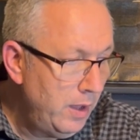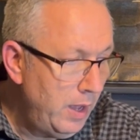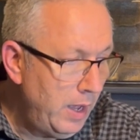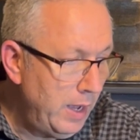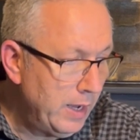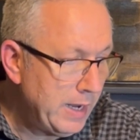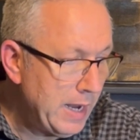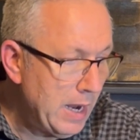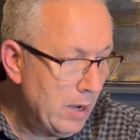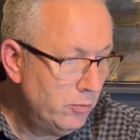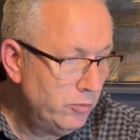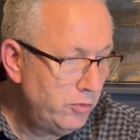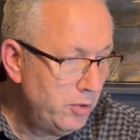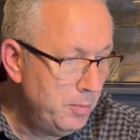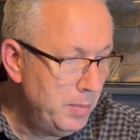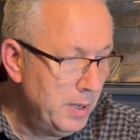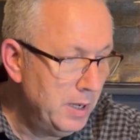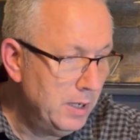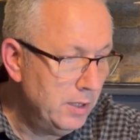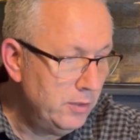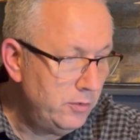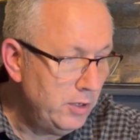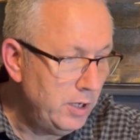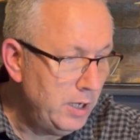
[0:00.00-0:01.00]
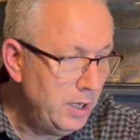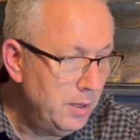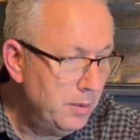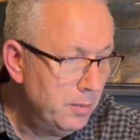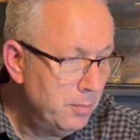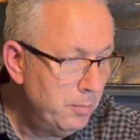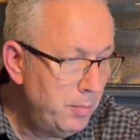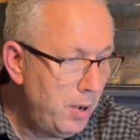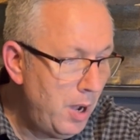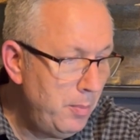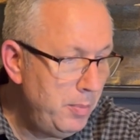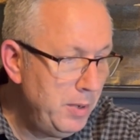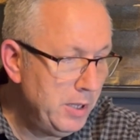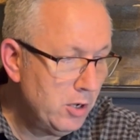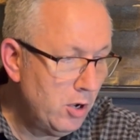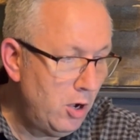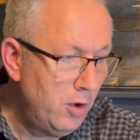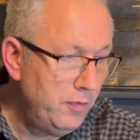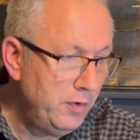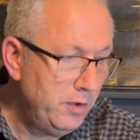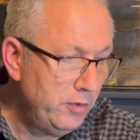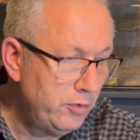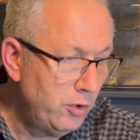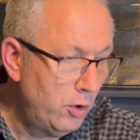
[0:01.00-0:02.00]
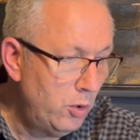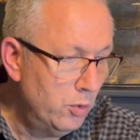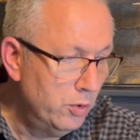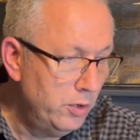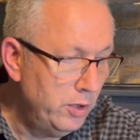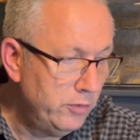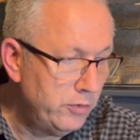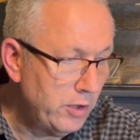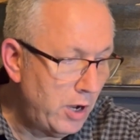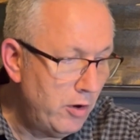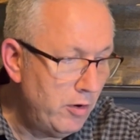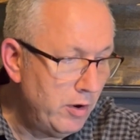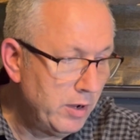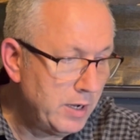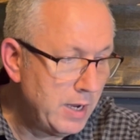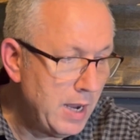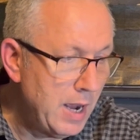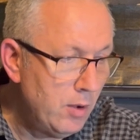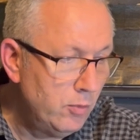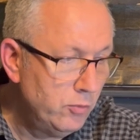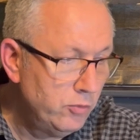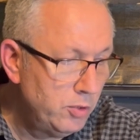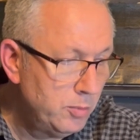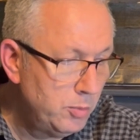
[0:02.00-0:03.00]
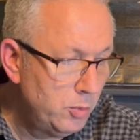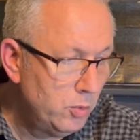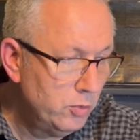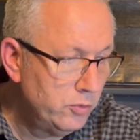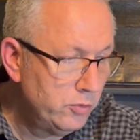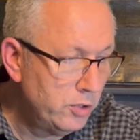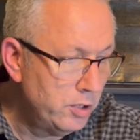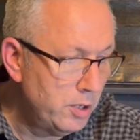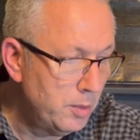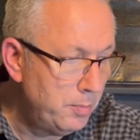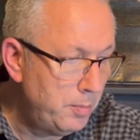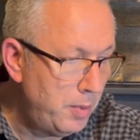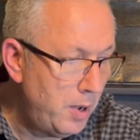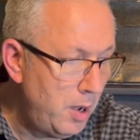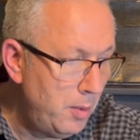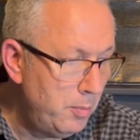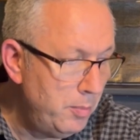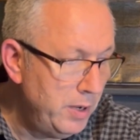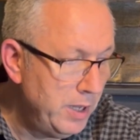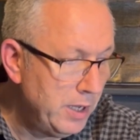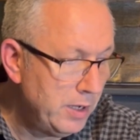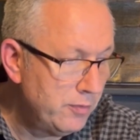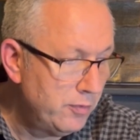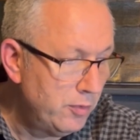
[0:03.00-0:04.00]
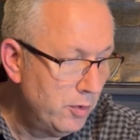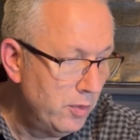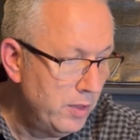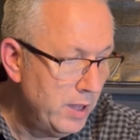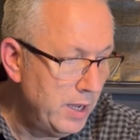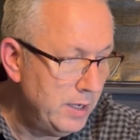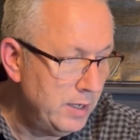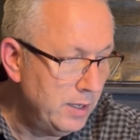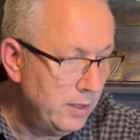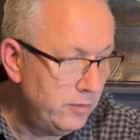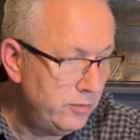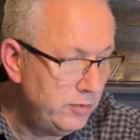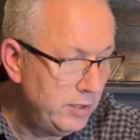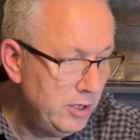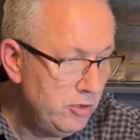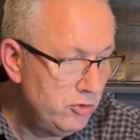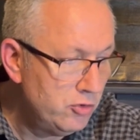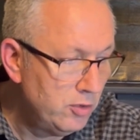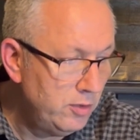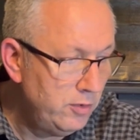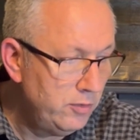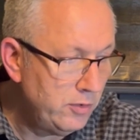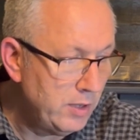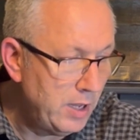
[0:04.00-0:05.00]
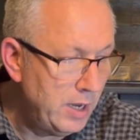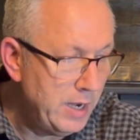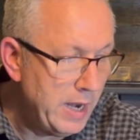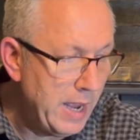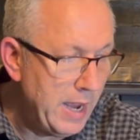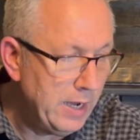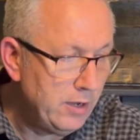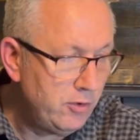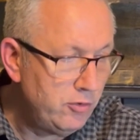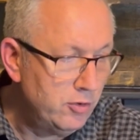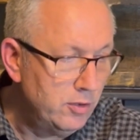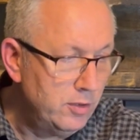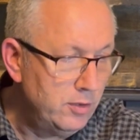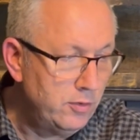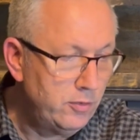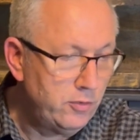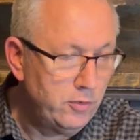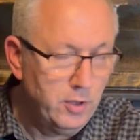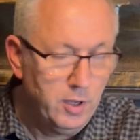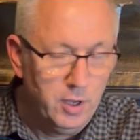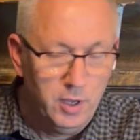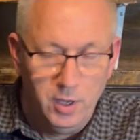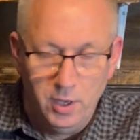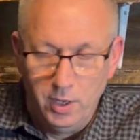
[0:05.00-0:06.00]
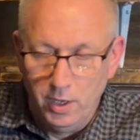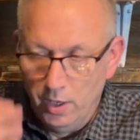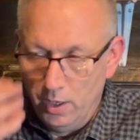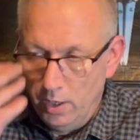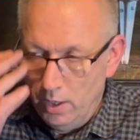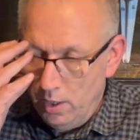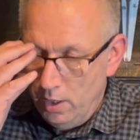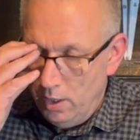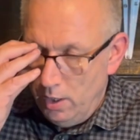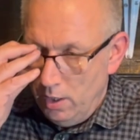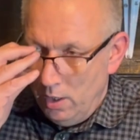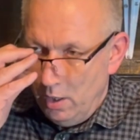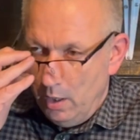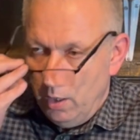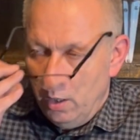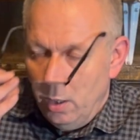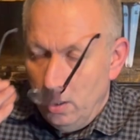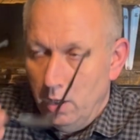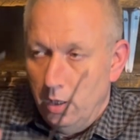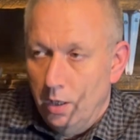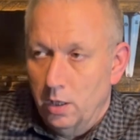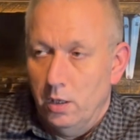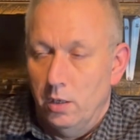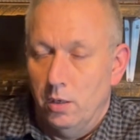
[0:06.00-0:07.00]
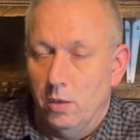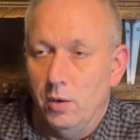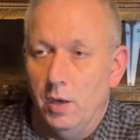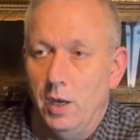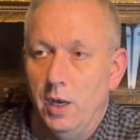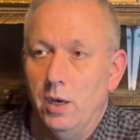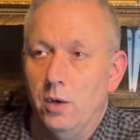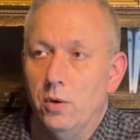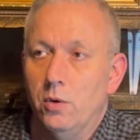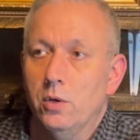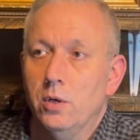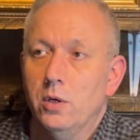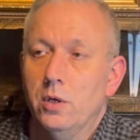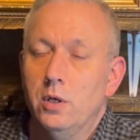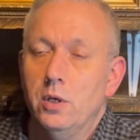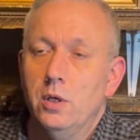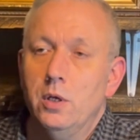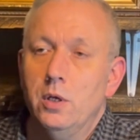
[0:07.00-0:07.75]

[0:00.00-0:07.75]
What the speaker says: accountability. Public office holders are accountable to the public for their decisions and actions. Wow.